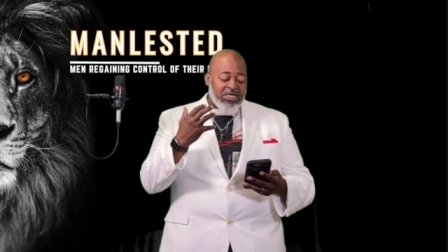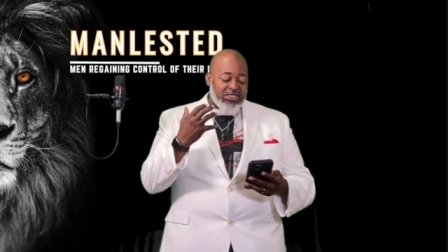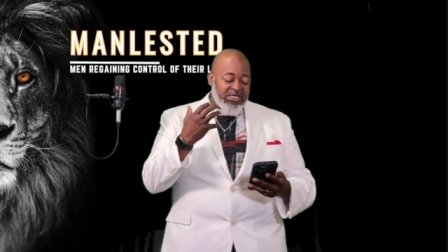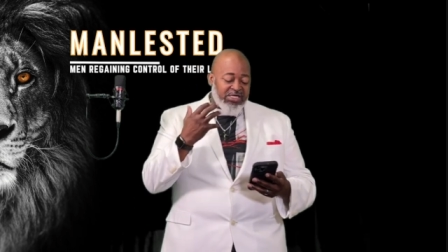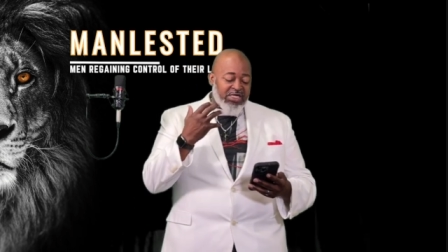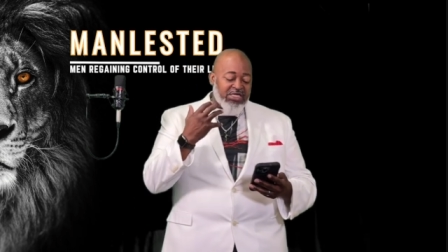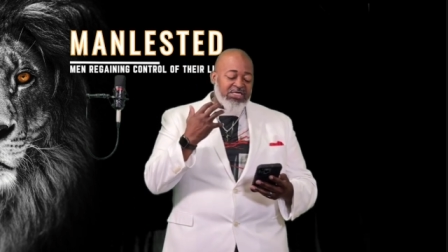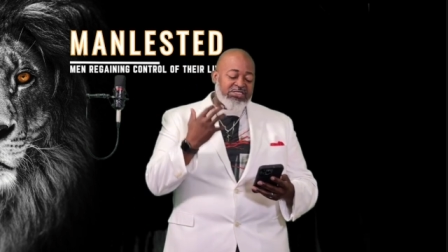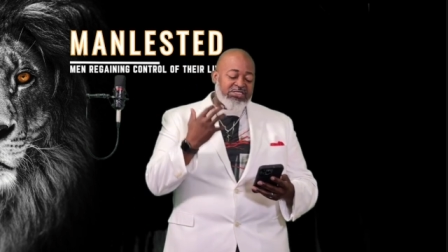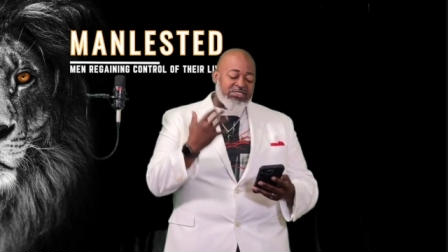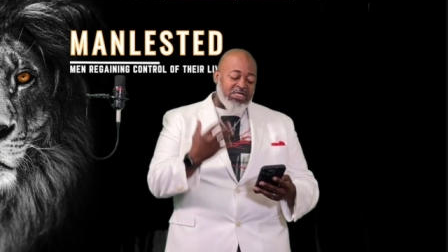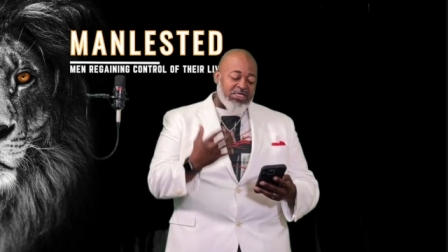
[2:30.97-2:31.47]

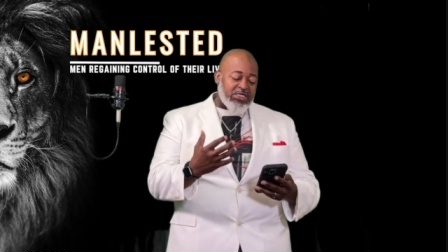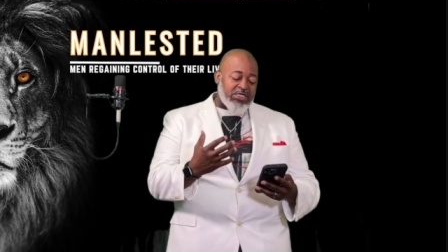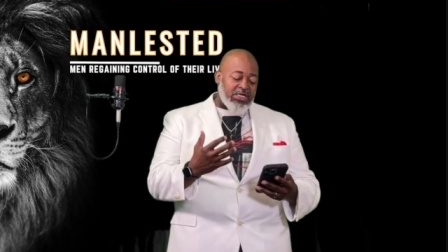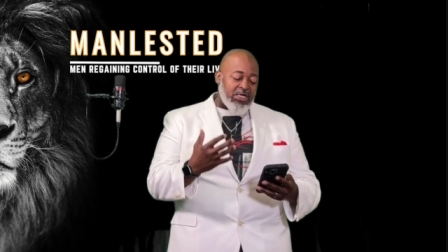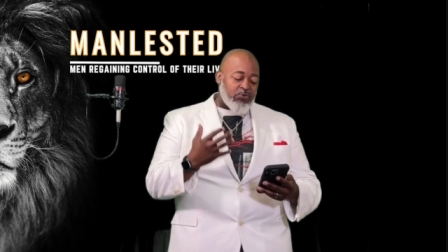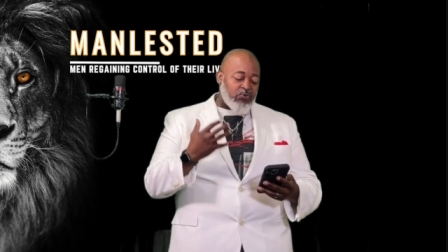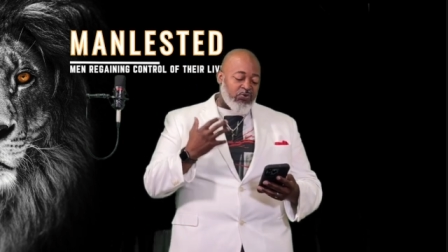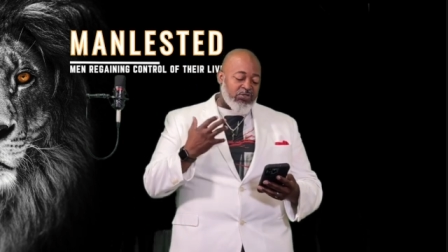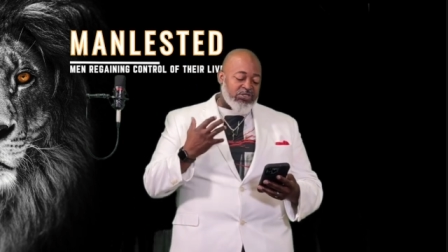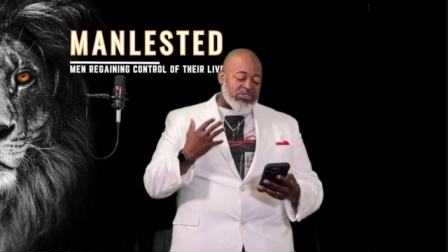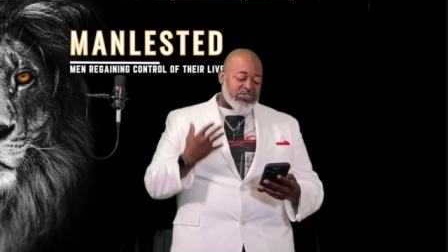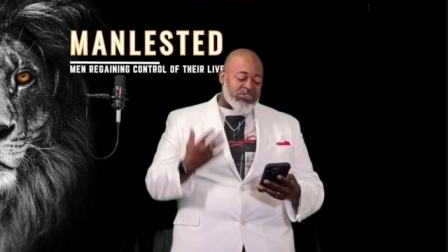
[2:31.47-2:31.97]
diligently
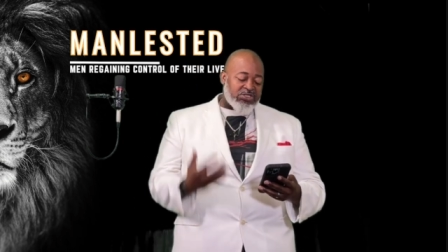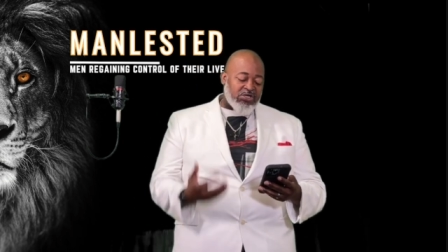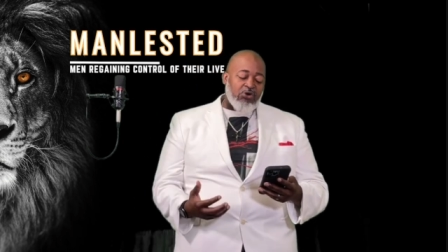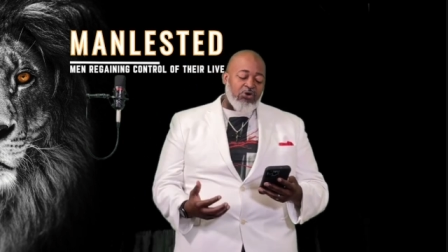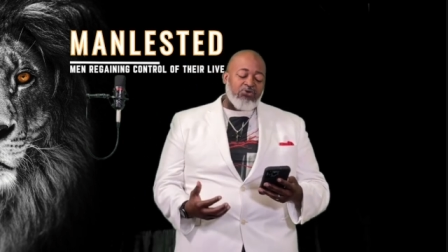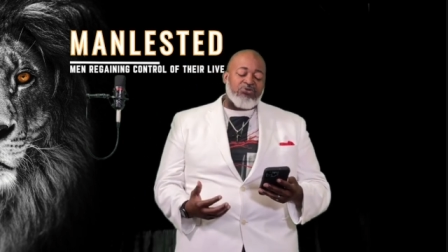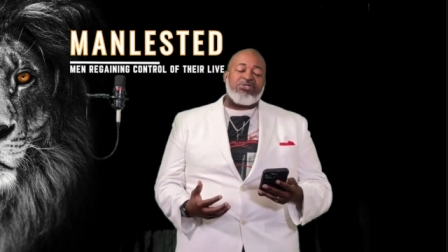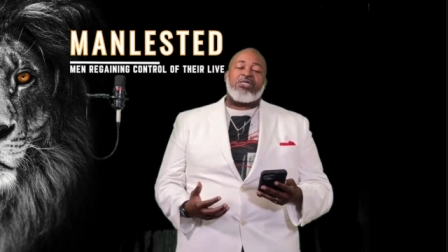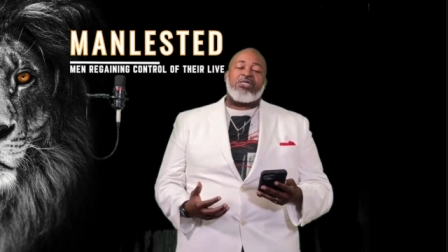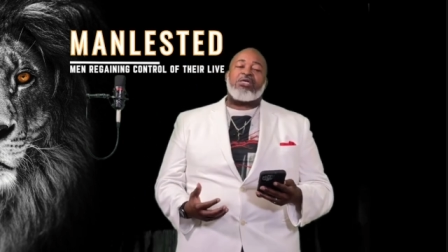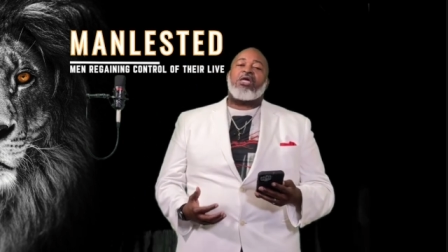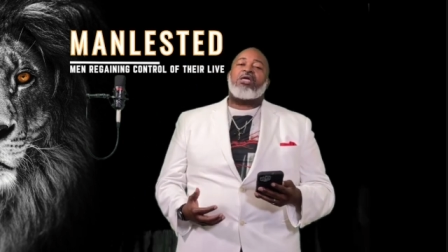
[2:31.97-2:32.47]

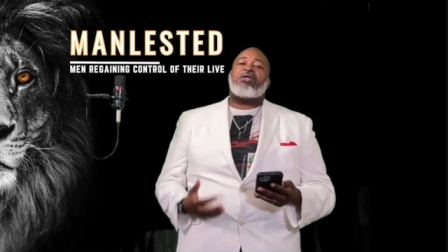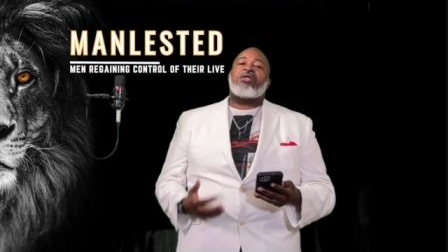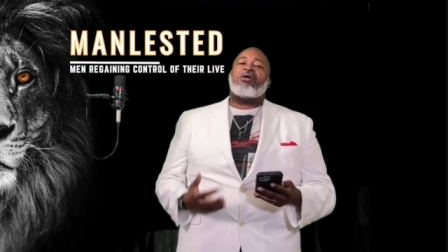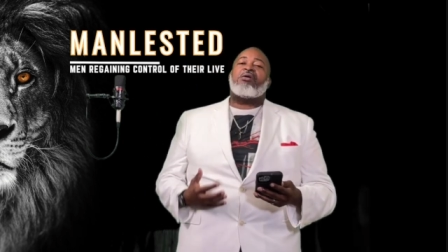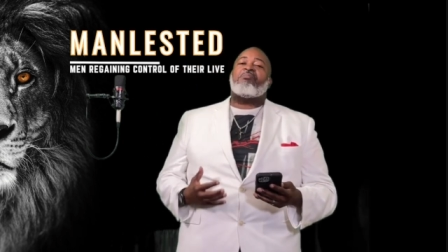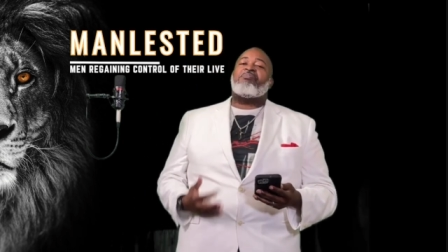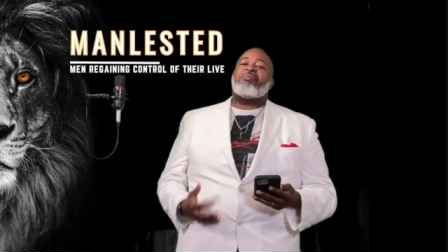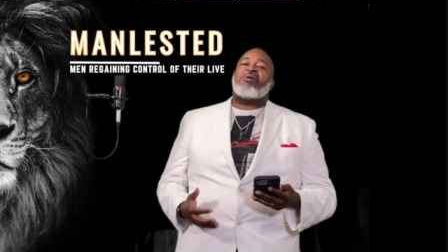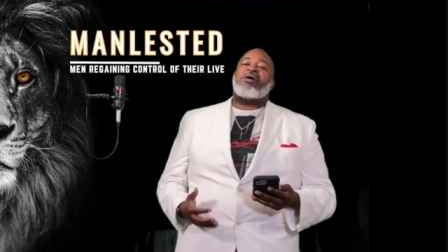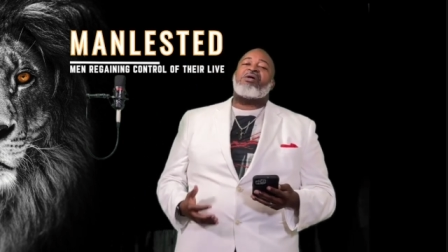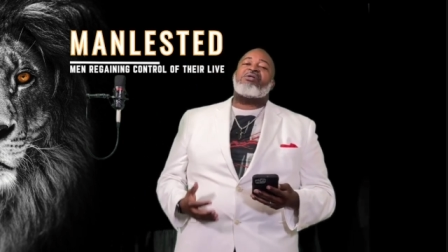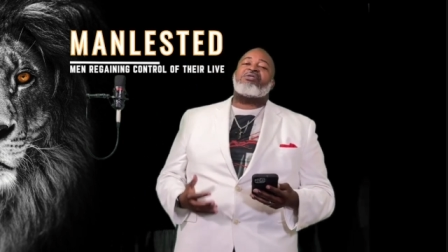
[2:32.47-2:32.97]
resulting in
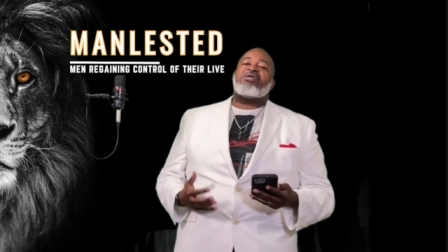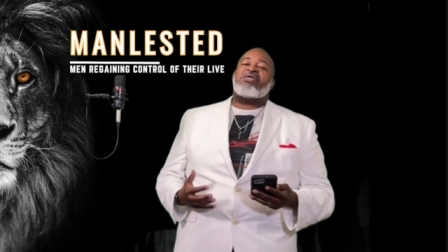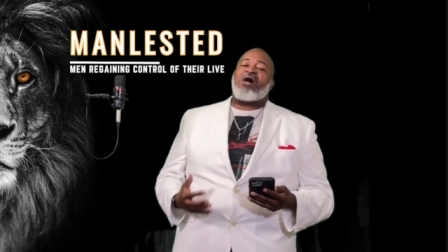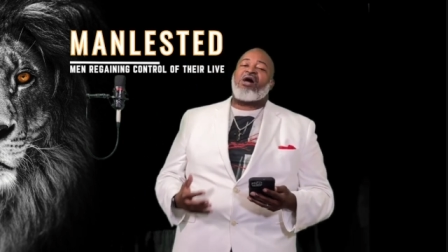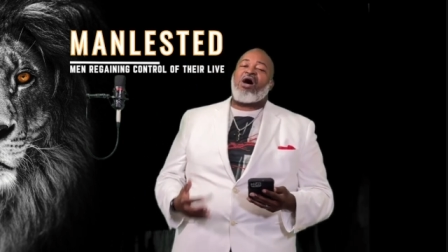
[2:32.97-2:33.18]
abundant